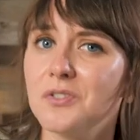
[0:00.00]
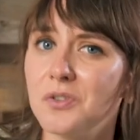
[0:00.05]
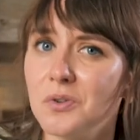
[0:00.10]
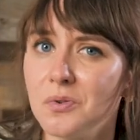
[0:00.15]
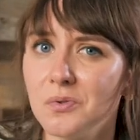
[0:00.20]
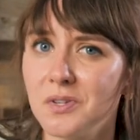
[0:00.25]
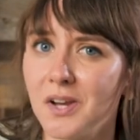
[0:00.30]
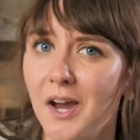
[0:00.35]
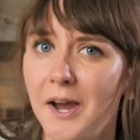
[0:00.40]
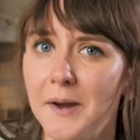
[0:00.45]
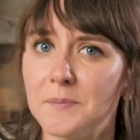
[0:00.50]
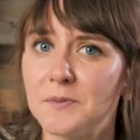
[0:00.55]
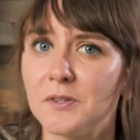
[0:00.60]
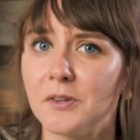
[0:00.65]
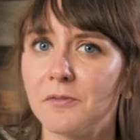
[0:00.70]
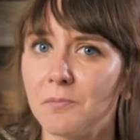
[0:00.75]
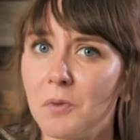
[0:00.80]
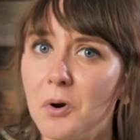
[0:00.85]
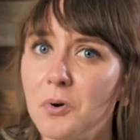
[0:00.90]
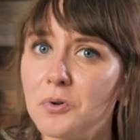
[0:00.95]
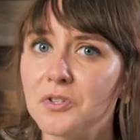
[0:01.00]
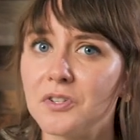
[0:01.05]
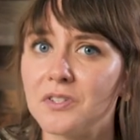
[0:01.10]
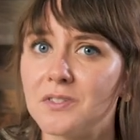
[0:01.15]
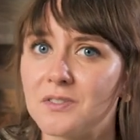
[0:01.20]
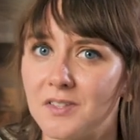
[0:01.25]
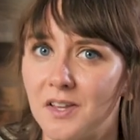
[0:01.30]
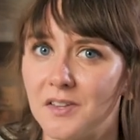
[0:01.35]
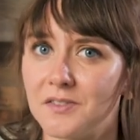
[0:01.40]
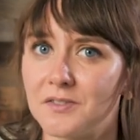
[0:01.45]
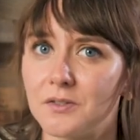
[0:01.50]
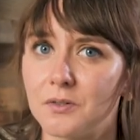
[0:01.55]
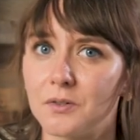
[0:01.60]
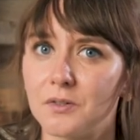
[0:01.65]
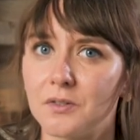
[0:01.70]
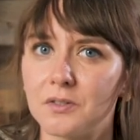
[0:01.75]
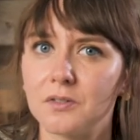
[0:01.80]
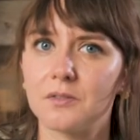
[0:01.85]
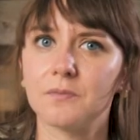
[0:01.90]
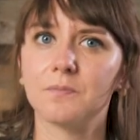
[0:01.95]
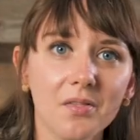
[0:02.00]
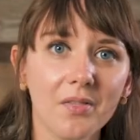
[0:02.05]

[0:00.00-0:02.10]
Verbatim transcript: two types of motion sensors.